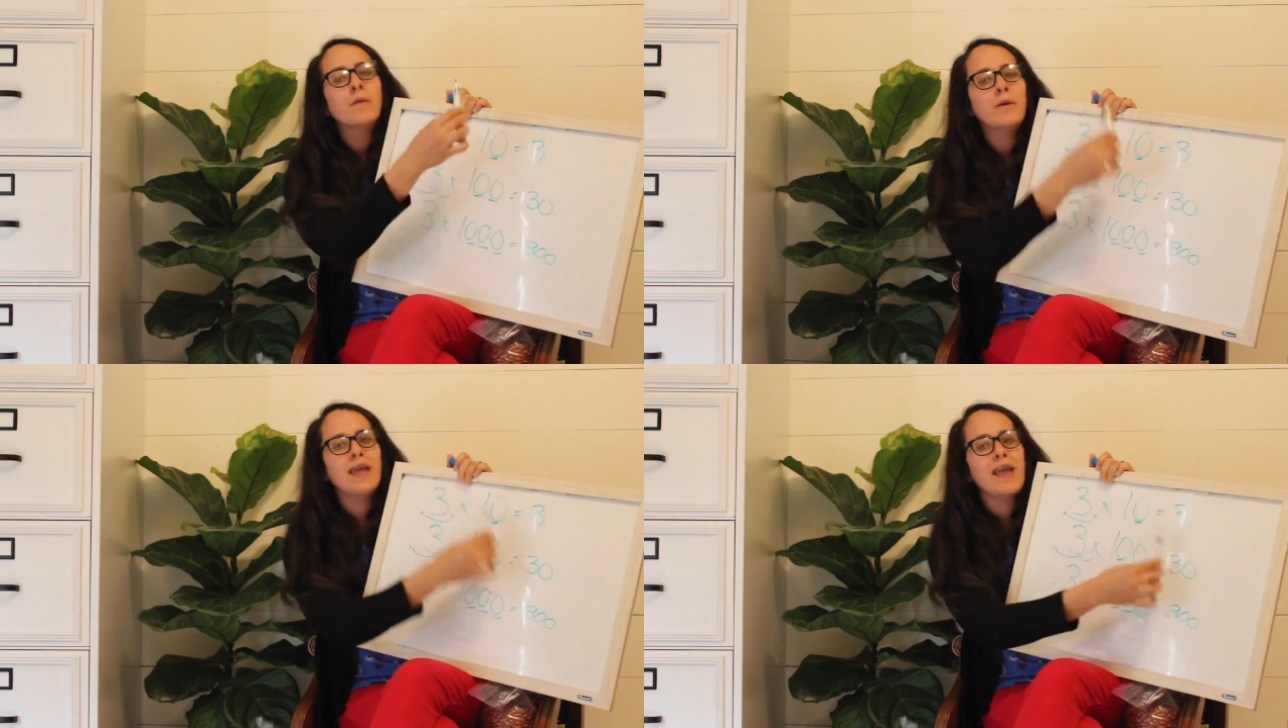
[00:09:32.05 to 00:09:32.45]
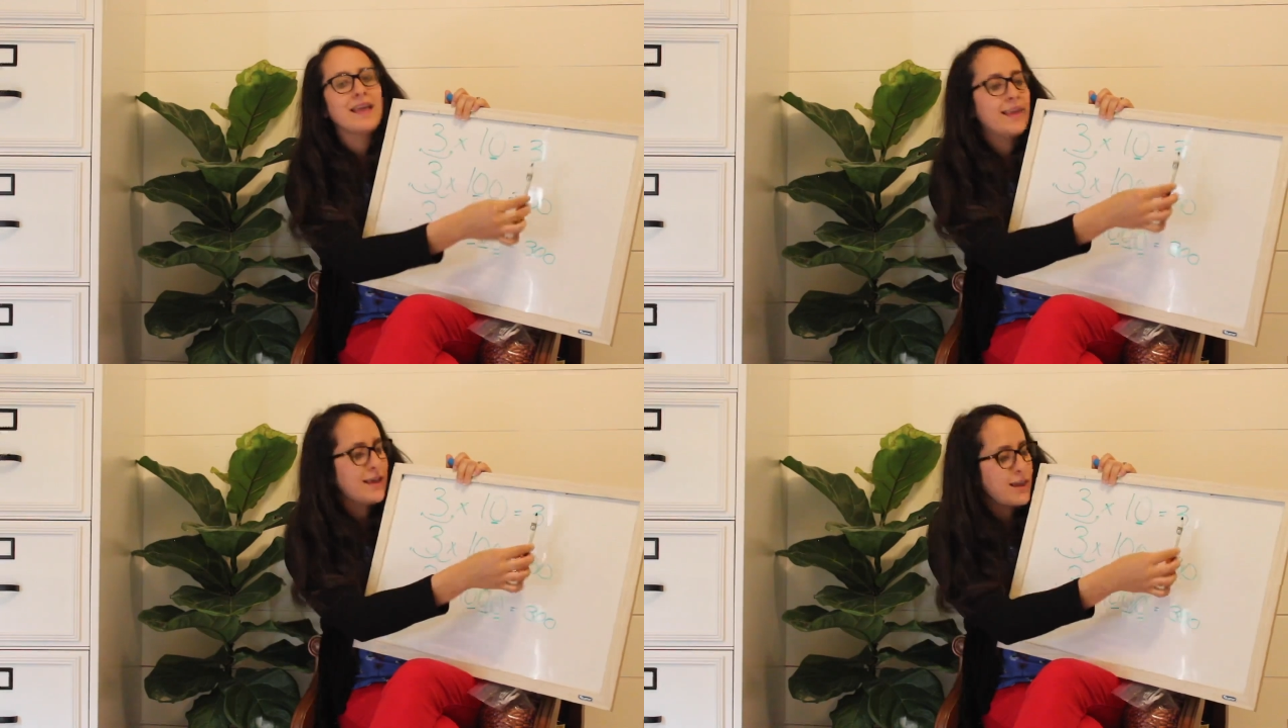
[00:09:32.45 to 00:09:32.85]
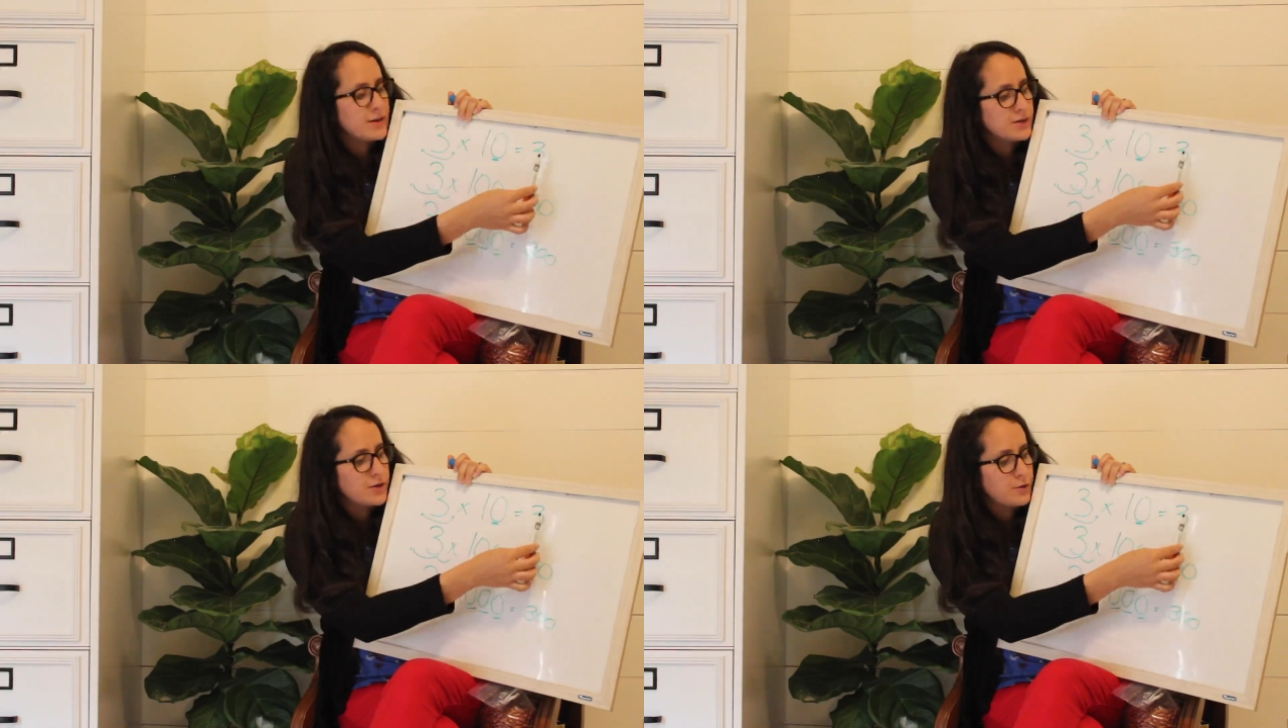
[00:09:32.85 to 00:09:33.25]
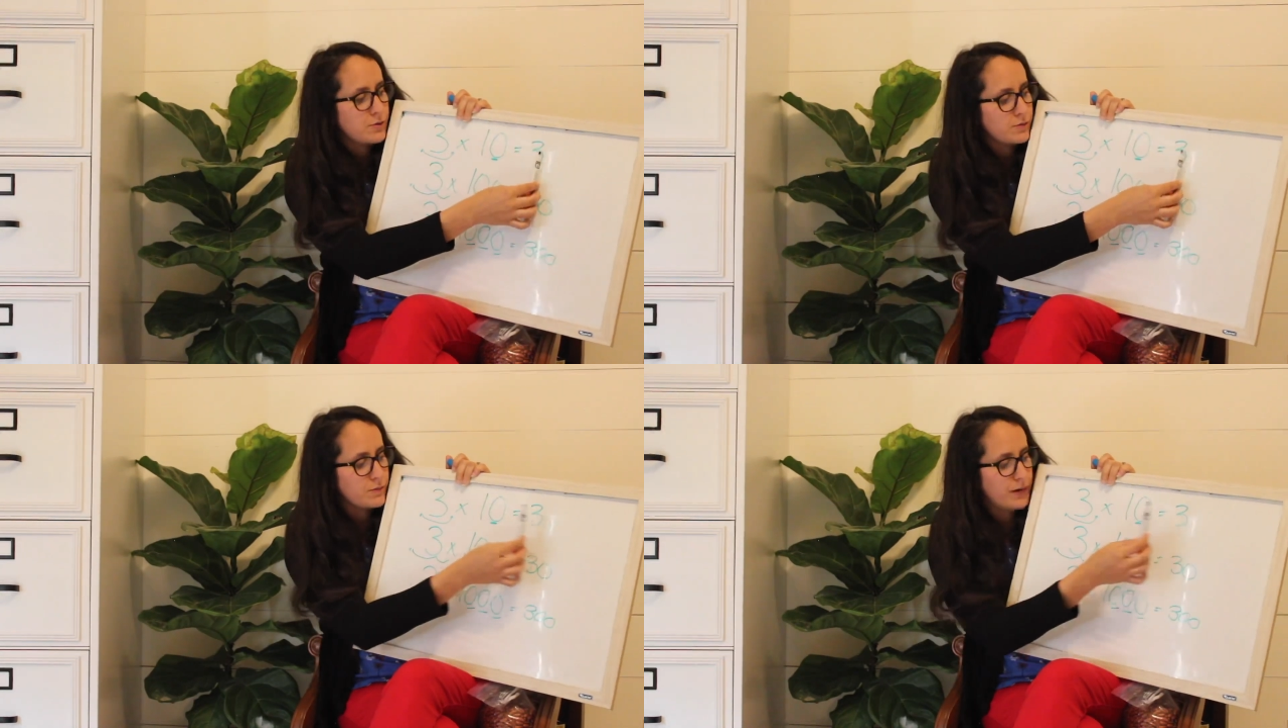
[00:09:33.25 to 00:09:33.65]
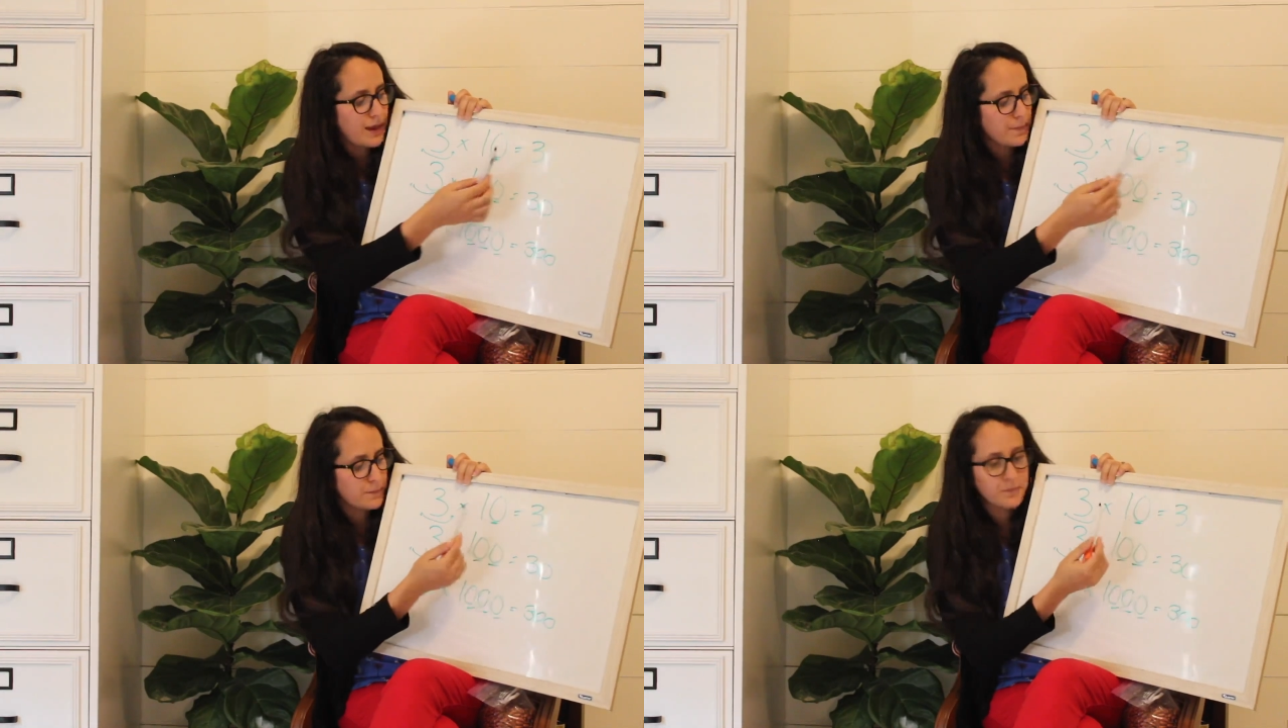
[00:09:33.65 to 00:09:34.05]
we get 3.